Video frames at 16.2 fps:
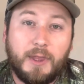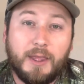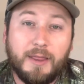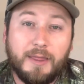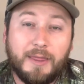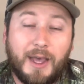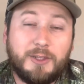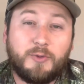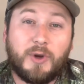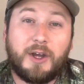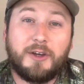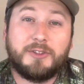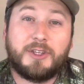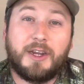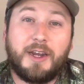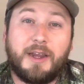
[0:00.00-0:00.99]
that's what I
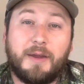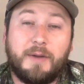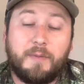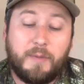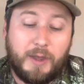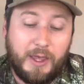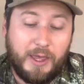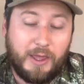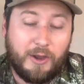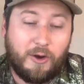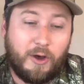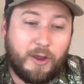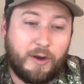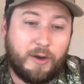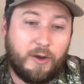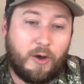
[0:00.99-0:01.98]
was going to hit
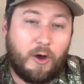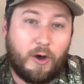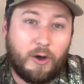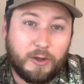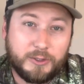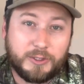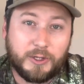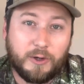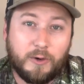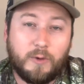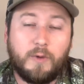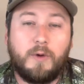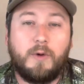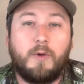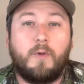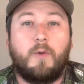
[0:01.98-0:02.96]
on also
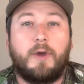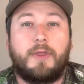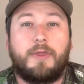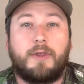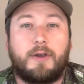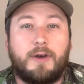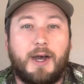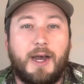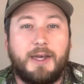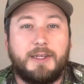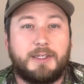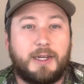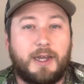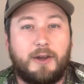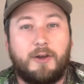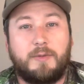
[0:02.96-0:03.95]
with the
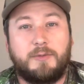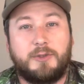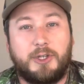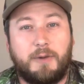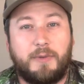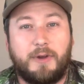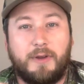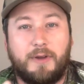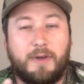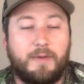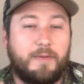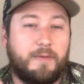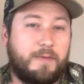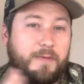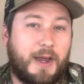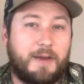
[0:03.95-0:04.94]
Classic. I know I'm jumping to
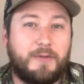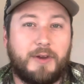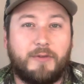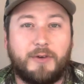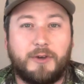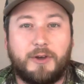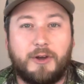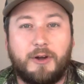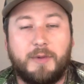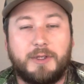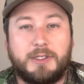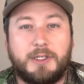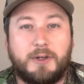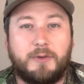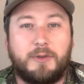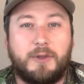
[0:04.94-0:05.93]
5 different tournaments
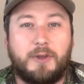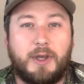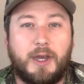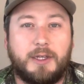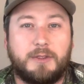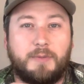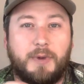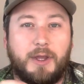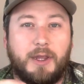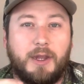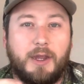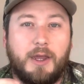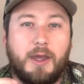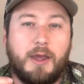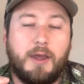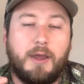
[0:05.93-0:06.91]
here with you guys, but
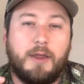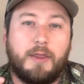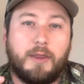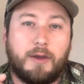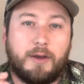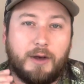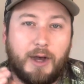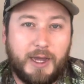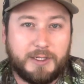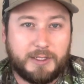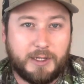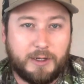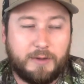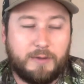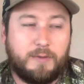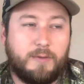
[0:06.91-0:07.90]
the
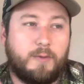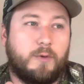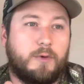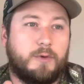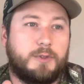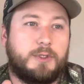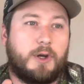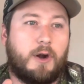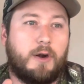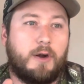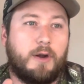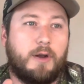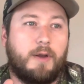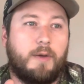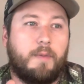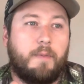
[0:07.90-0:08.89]
Classic, will start
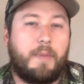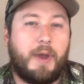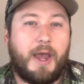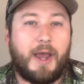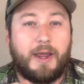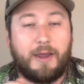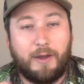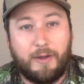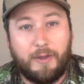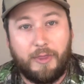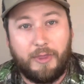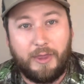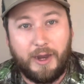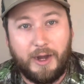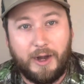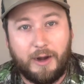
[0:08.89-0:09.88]
back
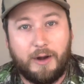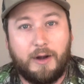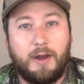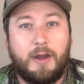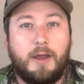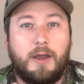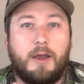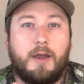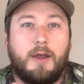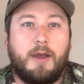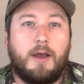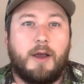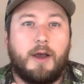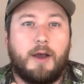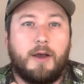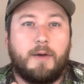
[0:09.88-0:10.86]
there.
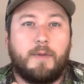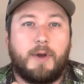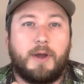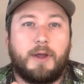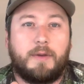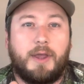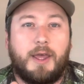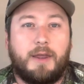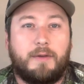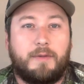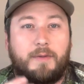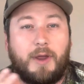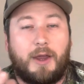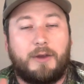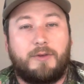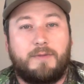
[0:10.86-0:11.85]

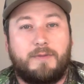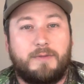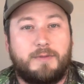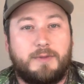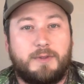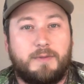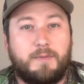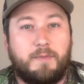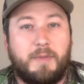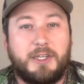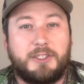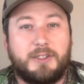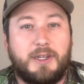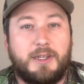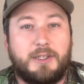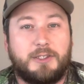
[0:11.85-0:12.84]
I
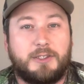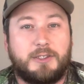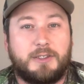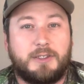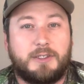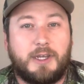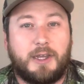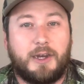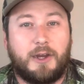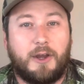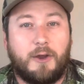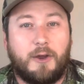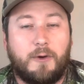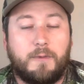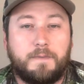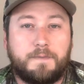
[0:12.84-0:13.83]
mentioned it just a second
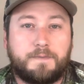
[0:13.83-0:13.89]
ago.